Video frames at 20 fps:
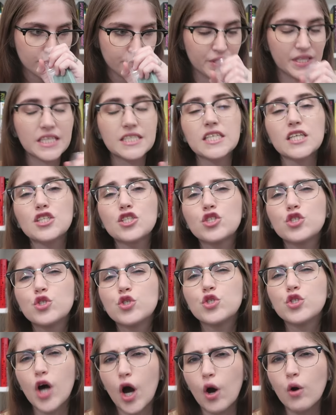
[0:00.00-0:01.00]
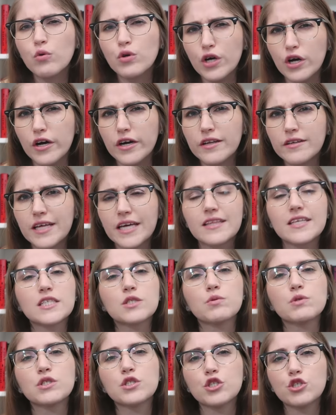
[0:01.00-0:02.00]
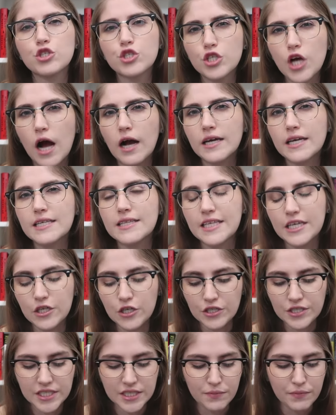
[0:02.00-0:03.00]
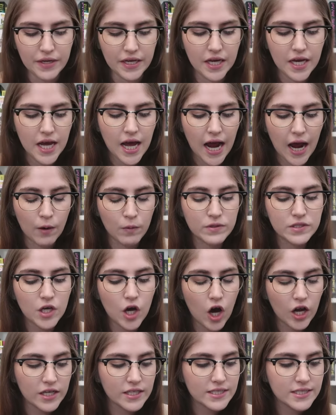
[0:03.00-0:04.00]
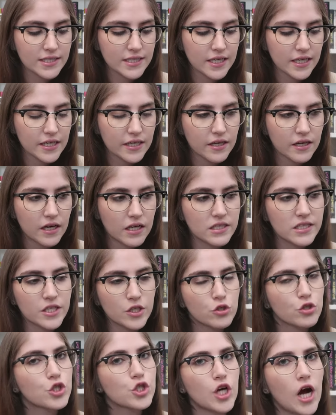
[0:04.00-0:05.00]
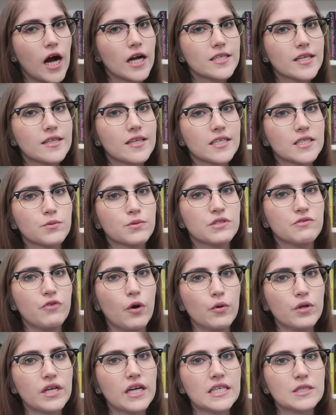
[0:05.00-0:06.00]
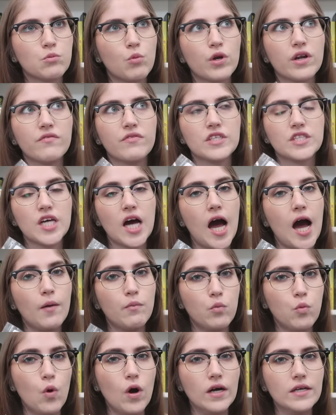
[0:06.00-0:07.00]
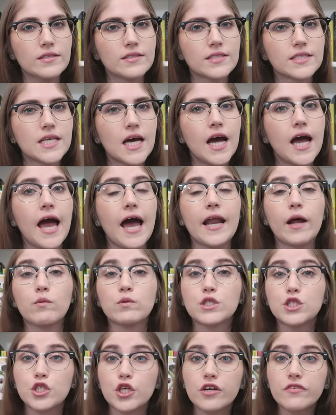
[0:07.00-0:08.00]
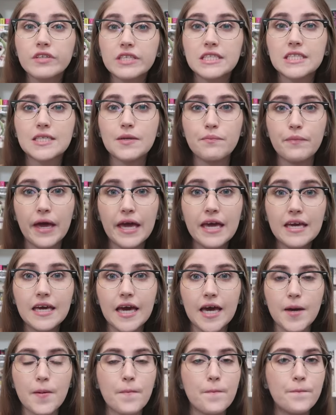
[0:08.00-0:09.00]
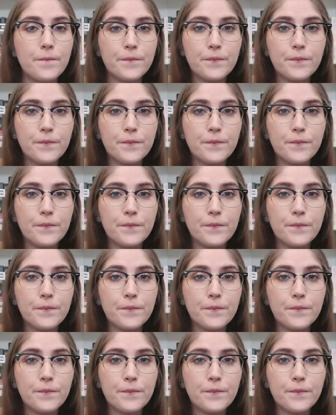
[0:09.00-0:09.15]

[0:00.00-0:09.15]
But this is so good. Like, this was shockingly good to me. I was honestly a little shocked that this was voted as one of the top ones, and I was nervous to make it.